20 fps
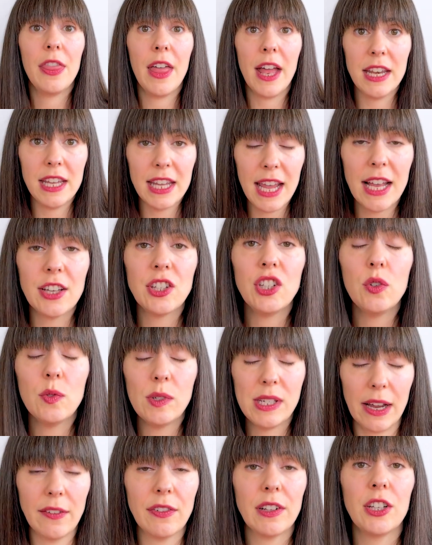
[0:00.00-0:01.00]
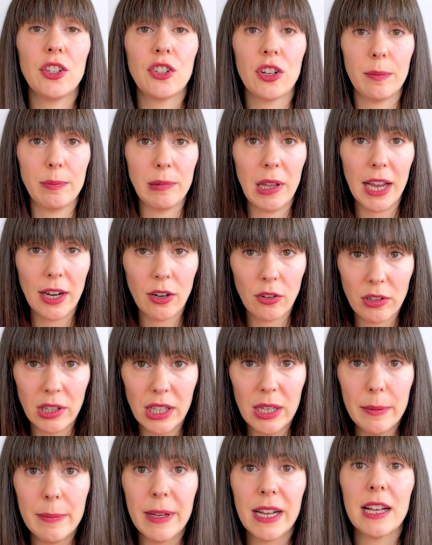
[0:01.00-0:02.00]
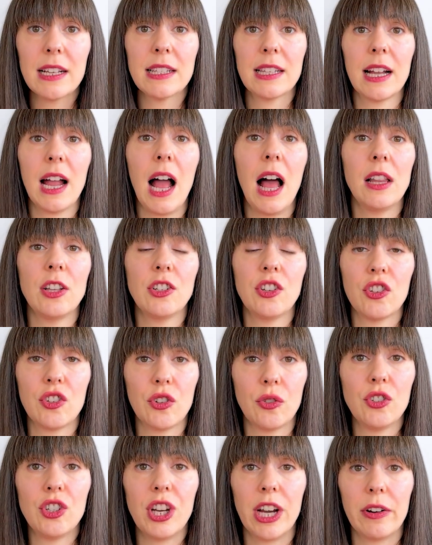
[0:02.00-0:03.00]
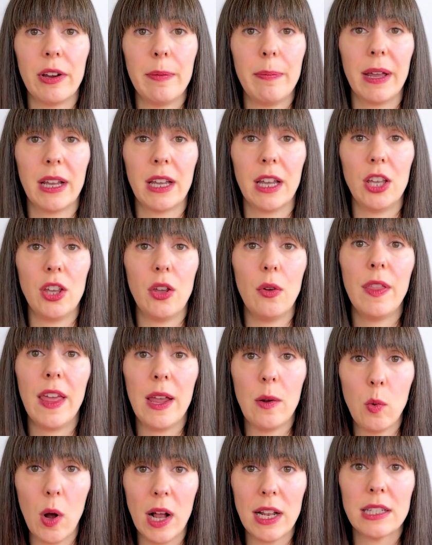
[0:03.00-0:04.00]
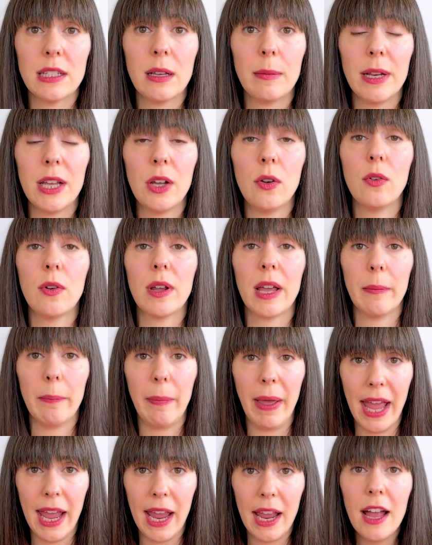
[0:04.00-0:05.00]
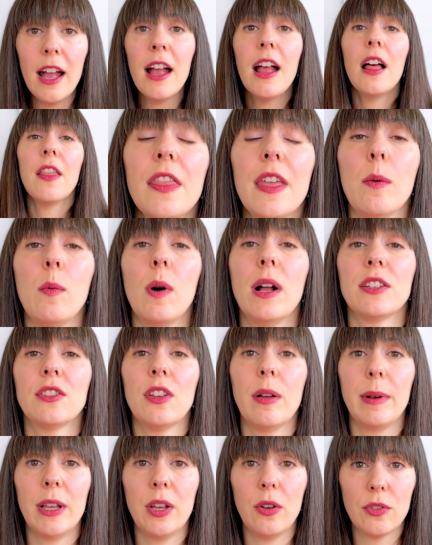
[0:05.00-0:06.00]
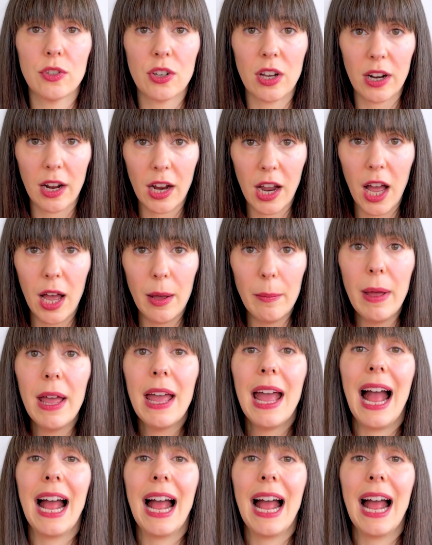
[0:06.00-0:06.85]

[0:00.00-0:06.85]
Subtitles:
then yes, you definitely should apply early because the colleges are cherry picking you. They want somebody who can pay. They want somebody who's going to come.